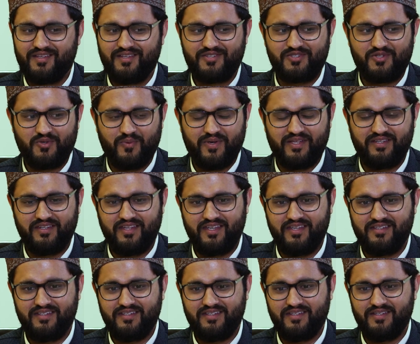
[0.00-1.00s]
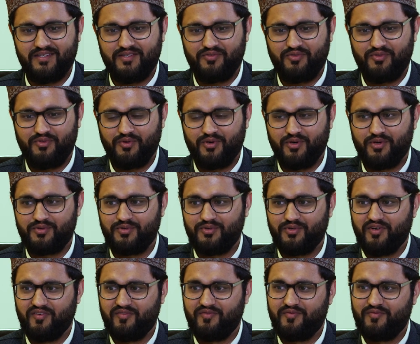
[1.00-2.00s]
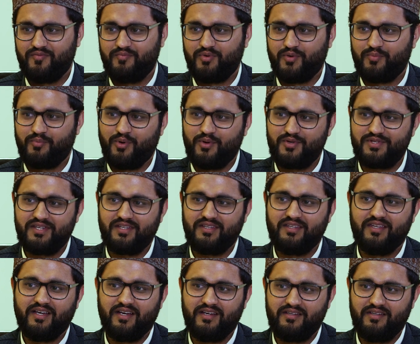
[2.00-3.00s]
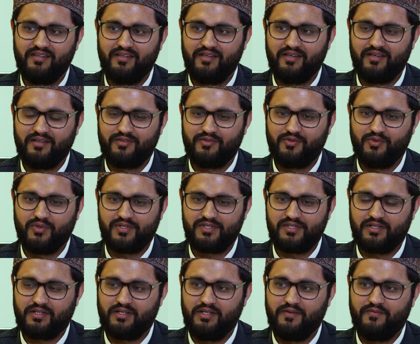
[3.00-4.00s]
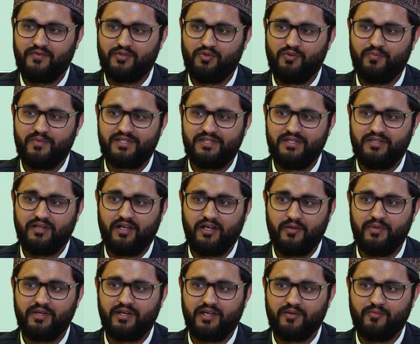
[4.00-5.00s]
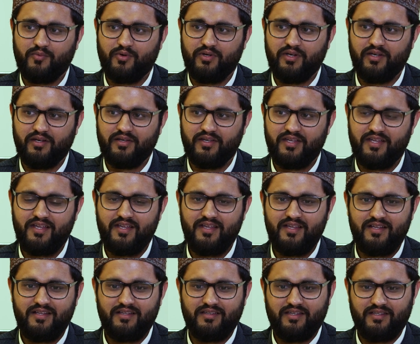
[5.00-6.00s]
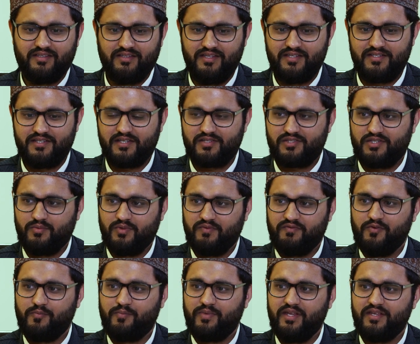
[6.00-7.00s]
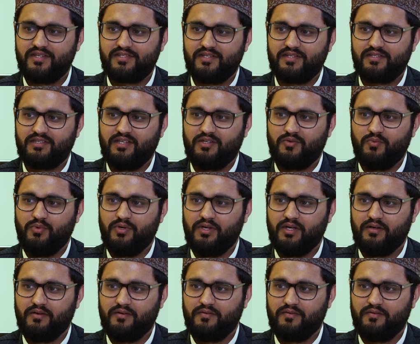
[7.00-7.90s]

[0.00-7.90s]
So when they thought of proposing the idea to Hazrat Khalifatul Masih Rabi Rahimullah, that these are some of the places that we